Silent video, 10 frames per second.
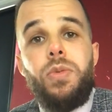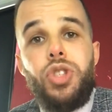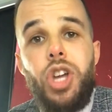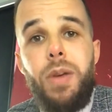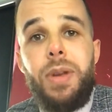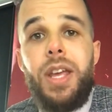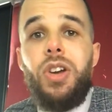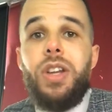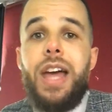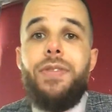Germany
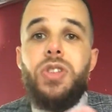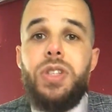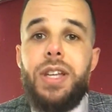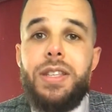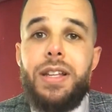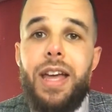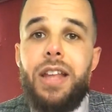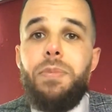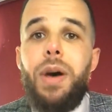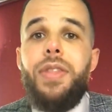could have the
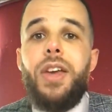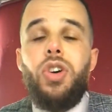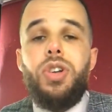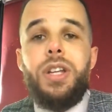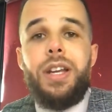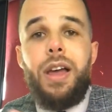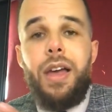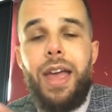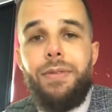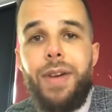Sudetenland, but they couldn't
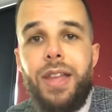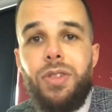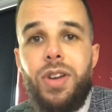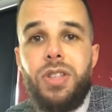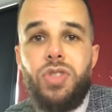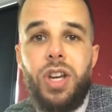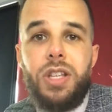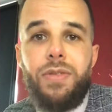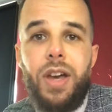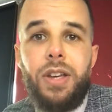invade the rest of
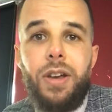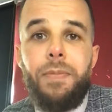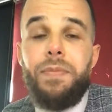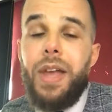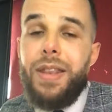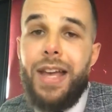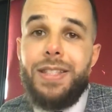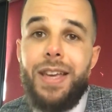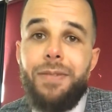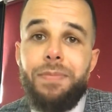Czechoslovakia. And
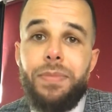that's it.